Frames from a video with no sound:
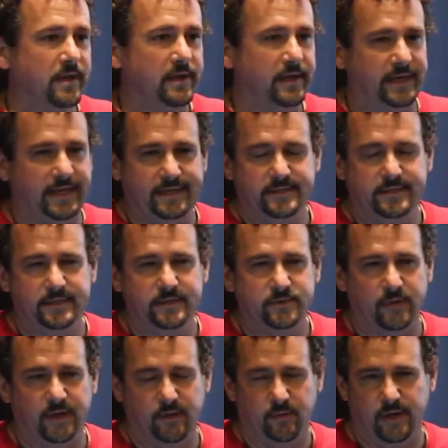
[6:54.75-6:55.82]
in
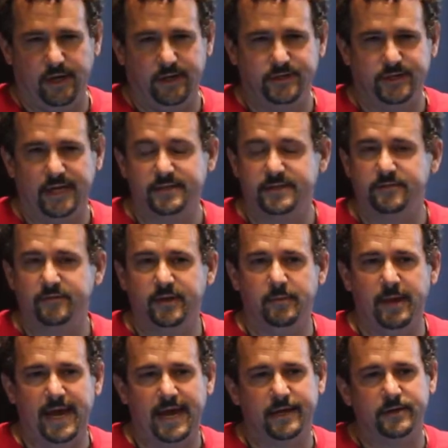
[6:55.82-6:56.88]
1821, Johnson v.
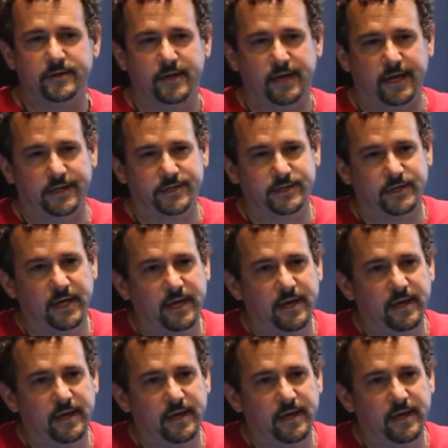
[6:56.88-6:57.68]
McIntosh,